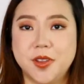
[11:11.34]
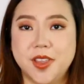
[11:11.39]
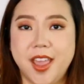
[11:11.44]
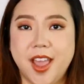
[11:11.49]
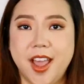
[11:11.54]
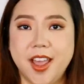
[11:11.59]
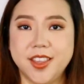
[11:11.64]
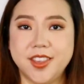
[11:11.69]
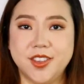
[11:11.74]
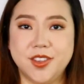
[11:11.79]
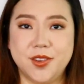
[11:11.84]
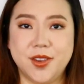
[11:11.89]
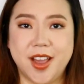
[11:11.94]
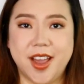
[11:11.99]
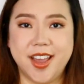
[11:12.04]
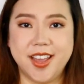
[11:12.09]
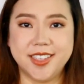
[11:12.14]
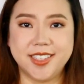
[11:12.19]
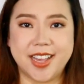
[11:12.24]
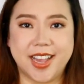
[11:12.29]
yeah, you
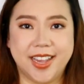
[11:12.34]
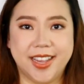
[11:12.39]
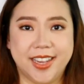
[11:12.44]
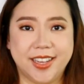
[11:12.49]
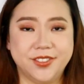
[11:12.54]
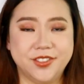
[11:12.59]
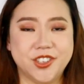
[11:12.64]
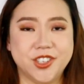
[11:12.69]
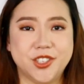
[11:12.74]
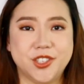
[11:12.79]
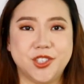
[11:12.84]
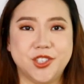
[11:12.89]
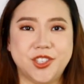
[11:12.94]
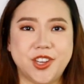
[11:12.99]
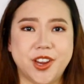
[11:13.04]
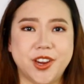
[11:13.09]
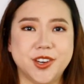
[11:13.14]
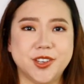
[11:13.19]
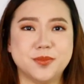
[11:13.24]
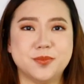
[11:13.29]
guys, I have just
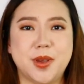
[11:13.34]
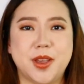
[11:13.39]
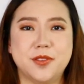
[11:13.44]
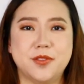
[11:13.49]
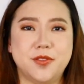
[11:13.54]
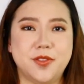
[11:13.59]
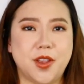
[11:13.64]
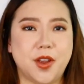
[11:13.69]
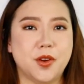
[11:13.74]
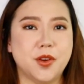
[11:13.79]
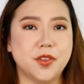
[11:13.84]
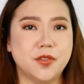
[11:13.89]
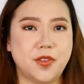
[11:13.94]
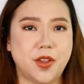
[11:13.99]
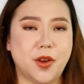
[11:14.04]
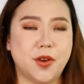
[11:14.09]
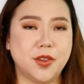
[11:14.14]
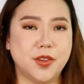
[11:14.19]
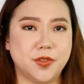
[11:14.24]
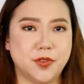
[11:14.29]
shared my very,
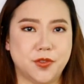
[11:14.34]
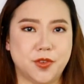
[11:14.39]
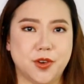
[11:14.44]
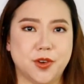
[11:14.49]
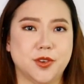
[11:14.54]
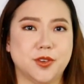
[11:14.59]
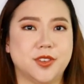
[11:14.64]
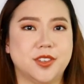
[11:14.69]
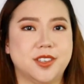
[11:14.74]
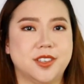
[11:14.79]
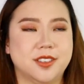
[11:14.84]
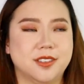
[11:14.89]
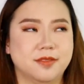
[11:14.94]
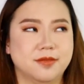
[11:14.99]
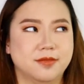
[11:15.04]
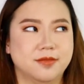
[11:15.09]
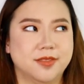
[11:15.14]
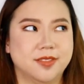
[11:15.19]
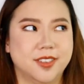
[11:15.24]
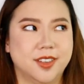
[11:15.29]
very first
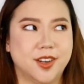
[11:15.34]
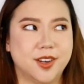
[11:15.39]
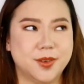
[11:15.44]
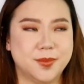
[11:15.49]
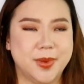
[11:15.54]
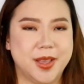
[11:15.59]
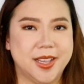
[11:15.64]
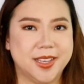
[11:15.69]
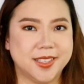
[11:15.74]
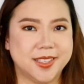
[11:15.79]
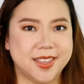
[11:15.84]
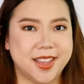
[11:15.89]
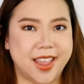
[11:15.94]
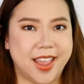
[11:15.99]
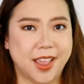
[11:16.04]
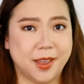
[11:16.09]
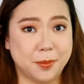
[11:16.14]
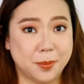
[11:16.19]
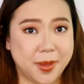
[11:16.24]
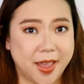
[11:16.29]
Hermès
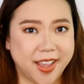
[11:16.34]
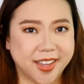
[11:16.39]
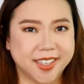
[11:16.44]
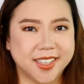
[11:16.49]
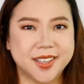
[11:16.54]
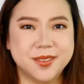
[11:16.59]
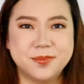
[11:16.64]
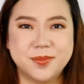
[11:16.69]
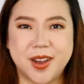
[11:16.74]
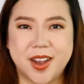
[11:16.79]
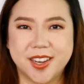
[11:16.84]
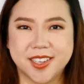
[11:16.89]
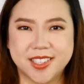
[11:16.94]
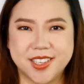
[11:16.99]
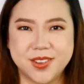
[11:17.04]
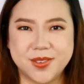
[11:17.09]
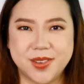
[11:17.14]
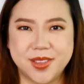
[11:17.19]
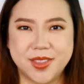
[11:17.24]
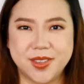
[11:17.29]
handbag
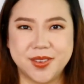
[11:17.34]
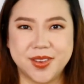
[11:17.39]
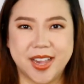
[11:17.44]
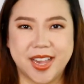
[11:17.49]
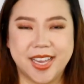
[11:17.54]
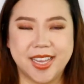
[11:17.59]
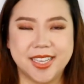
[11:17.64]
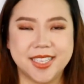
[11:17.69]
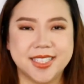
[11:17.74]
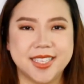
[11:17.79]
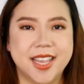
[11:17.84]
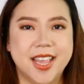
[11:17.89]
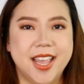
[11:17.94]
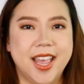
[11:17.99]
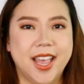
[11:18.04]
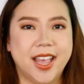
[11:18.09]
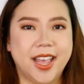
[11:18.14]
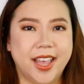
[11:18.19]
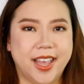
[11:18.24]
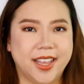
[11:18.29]
unboxing with you guys,
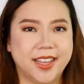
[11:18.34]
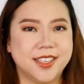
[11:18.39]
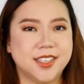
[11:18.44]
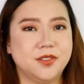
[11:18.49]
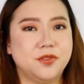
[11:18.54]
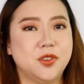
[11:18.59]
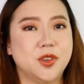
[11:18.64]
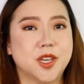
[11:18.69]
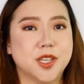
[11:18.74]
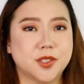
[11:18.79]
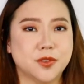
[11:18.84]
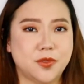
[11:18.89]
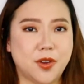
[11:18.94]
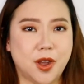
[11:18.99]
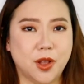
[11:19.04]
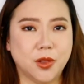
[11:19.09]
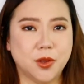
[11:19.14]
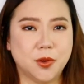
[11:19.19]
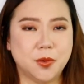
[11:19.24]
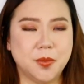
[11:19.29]
and if you guys
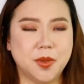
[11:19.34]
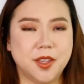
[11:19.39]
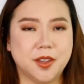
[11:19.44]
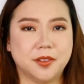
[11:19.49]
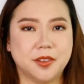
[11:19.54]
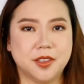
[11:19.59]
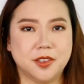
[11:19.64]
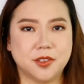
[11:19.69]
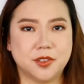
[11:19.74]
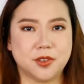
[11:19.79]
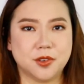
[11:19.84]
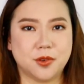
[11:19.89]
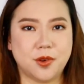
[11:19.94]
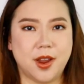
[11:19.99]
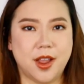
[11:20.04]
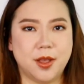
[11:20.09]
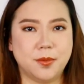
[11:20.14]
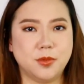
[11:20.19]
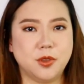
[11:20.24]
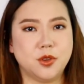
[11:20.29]
follow me on
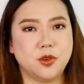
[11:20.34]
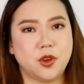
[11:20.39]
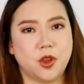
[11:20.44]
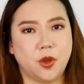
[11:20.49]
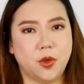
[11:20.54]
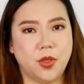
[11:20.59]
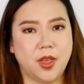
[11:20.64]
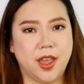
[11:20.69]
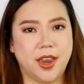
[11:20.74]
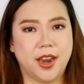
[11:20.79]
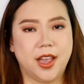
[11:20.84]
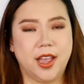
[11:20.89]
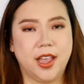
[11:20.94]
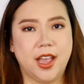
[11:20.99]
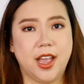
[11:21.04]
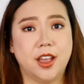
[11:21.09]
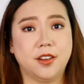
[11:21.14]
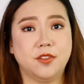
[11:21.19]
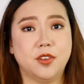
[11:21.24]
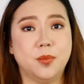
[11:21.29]
Instagram, you know that I
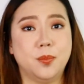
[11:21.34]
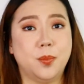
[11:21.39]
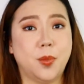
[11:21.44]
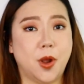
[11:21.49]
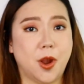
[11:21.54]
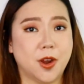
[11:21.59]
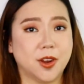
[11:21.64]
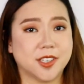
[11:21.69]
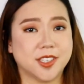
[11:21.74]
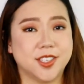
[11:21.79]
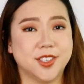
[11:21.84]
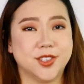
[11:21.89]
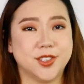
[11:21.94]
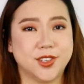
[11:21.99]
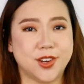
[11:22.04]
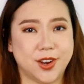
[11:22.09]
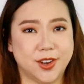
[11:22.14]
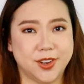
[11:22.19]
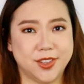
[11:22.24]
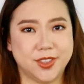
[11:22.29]
have embarked and
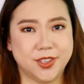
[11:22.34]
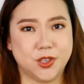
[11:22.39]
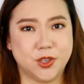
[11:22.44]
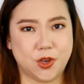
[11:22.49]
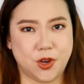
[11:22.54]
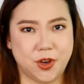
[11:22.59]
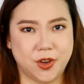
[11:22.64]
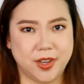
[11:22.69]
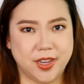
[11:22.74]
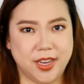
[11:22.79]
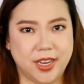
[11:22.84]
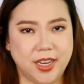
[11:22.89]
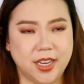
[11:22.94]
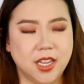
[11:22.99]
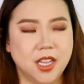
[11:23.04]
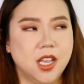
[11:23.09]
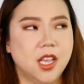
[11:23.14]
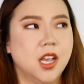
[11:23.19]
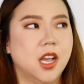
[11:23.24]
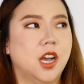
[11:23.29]
started the
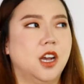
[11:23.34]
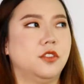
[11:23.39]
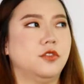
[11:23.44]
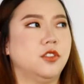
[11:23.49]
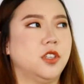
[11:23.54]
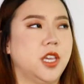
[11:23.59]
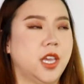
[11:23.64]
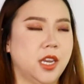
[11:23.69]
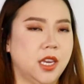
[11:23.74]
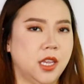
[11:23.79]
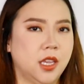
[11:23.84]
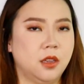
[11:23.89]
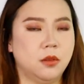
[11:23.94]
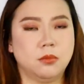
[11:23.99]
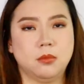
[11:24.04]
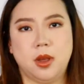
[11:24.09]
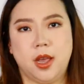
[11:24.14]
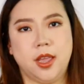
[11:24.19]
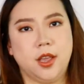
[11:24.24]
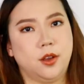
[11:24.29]
journey of
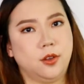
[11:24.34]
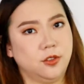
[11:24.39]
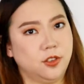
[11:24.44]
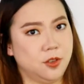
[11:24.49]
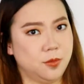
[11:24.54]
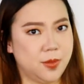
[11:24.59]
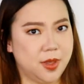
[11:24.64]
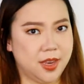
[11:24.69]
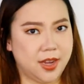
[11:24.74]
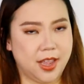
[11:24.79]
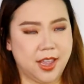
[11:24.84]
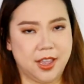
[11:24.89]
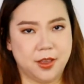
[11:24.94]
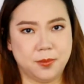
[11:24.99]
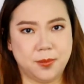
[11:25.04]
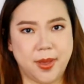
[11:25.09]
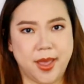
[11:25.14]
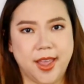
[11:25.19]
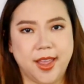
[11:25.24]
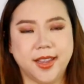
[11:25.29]
getting my ultimate
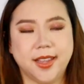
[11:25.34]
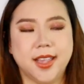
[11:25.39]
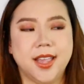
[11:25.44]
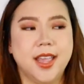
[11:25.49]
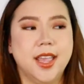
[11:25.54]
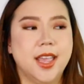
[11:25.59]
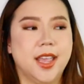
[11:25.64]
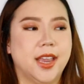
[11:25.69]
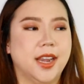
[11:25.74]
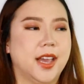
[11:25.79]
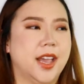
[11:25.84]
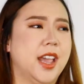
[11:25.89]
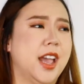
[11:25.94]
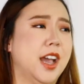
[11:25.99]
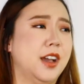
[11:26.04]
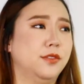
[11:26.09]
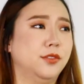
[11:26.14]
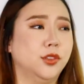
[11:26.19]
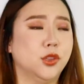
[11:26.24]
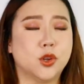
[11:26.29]
handbag, and I
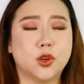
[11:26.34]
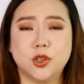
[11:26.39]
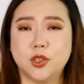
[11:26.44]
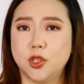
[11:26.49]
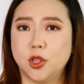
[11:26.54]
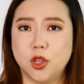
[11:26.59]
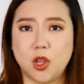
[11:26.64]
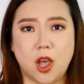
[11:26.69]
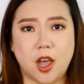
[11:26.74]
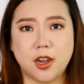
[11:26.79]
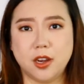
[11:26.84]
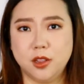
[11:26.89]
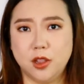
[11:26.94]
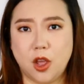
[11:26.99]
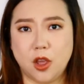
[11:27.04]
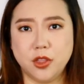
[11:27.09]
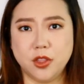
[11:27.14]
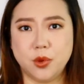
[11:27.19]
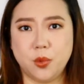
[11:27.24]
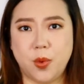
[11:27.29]
have learned a lot
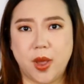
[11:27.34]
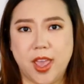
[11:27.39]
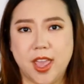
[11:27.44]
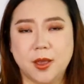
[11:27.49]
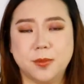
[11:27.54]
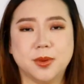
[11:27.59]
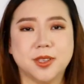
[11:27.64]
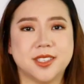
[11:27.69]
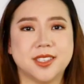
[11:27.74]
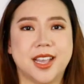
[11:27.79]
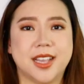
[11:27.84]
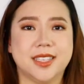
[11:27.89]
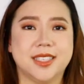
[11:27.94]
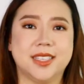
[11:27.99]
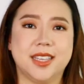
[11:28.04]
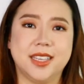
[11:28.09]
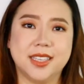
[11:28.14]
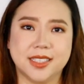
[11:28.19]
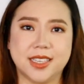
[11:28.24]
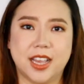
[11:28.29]
along the way besides
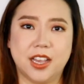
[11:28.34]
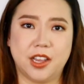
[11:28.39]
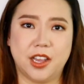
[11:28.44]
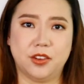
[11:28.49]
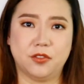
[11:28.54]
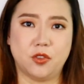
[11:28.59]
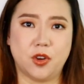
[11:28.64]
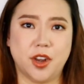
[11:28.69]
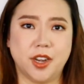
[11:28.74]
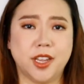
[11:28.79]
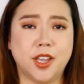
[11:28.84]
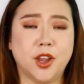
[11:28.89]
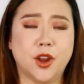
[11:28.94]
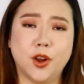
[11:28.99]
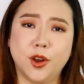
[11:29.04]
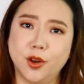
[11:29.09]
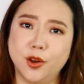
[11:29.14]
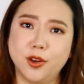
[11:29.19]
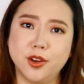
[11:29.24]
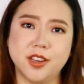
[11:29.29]
things I have already
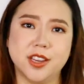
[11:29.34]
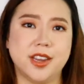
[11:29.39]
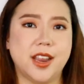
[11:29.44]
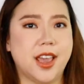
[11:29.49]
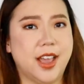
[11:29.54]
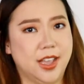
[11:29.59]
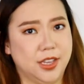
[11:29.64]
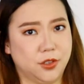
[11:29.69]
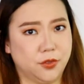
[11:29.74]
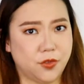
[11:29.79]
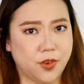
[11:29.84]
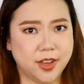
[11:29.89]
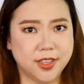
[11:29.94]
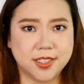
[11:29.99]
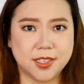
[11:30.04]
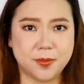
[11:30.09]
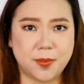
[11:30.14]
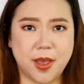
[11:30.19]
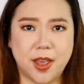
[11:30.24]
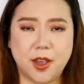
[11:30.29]
heard and asked
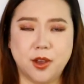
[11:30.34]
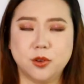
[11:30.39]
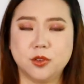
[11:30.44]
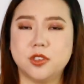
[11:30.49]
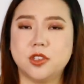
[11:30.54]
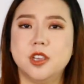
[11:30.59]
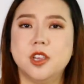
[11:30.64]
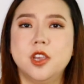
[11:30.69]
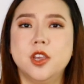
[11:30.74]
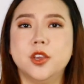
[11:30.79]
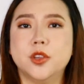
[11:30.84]
friends about.